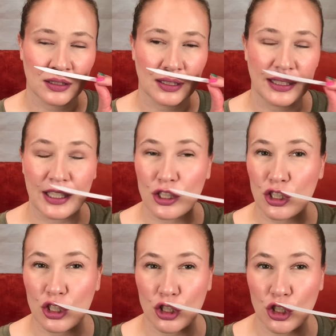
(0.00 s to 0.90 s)

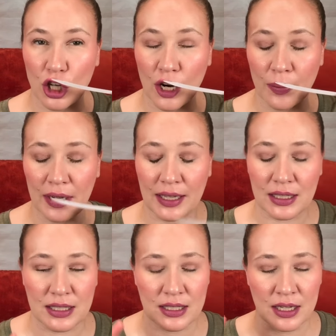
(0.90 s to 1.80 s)
least sharp.
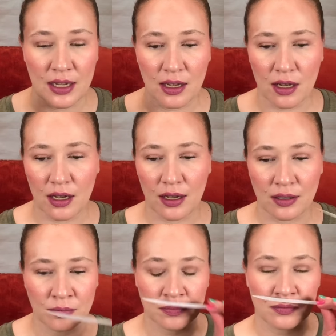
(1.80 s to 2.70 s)
It's
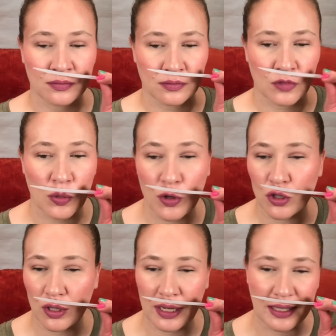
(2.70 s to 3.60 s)
the most
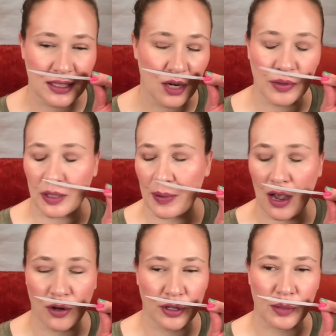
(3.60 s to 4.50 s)
it's not really
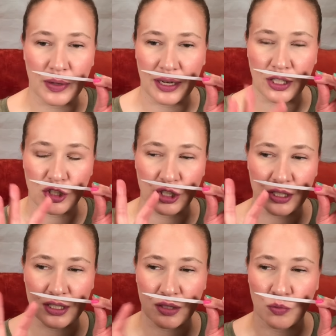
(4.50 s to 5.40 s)
powdery, but it's
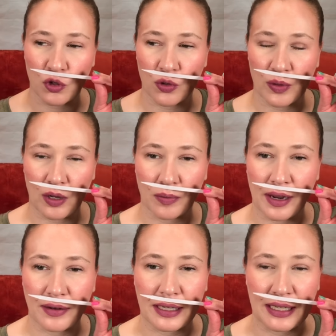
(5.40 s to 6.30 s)
just more
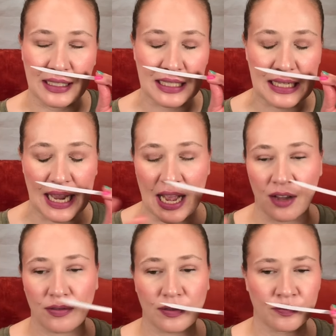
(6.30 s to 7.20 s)
well-rounded. It doesn't
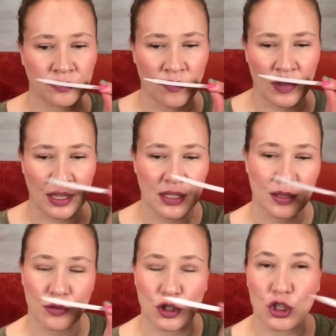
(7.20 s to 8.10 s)
have
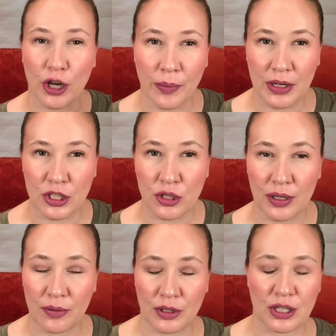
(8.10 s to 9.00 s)
some sharpness to
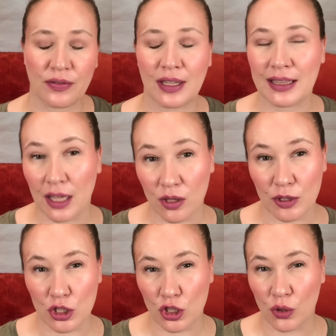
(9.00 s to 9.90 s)
it, which I feel like the other
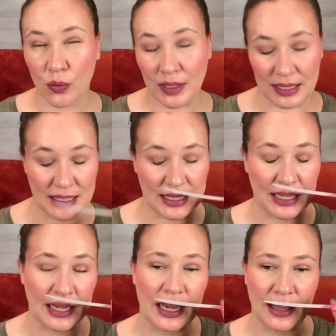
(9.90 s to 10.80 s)
ones do with the
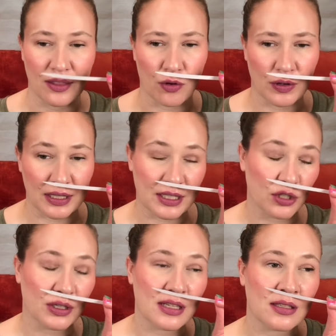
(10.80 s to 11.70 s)
tea and or the
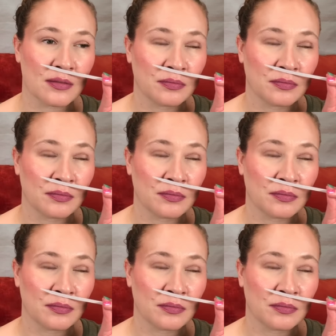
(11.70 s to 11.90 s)
citrus.